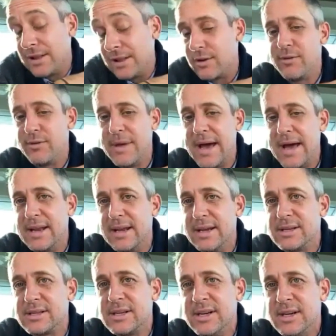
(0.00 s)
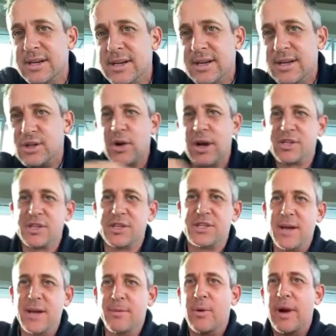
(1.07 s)
I learned from that is trust the
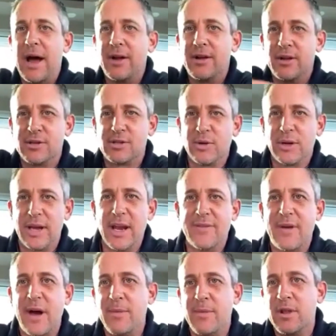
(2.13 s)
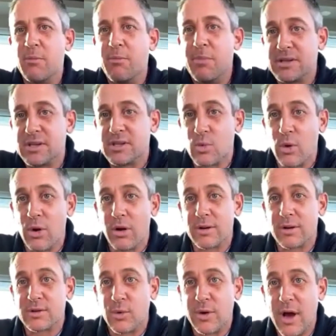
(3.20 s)
team around you. So again, if I'm in the business world,
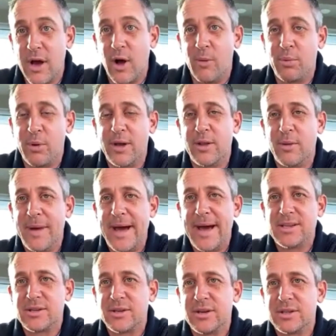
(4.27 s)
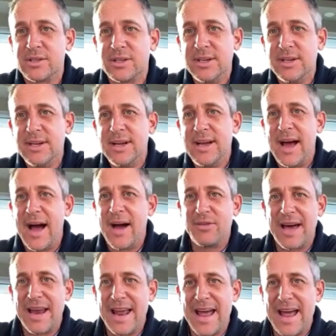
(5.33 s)
because we're not all playing the Masters, I've
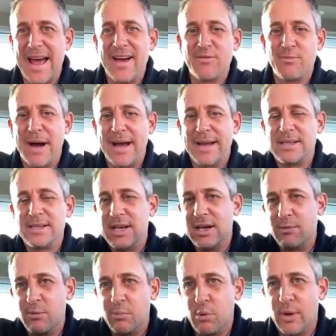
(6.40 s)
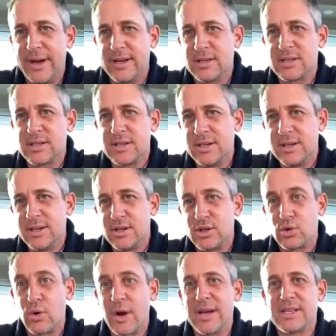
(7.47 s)
got to have my team in place,
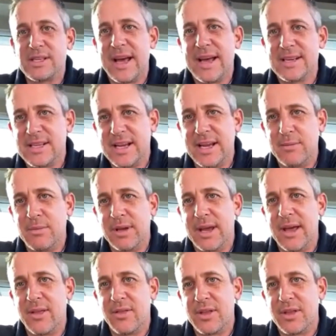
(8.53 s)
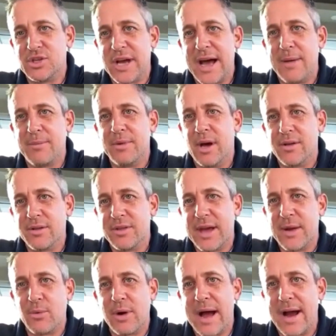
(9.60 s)
trust that team to get the job done that they
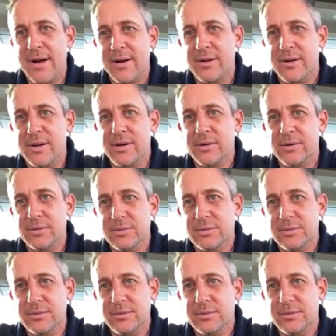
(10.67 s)
were hired to do.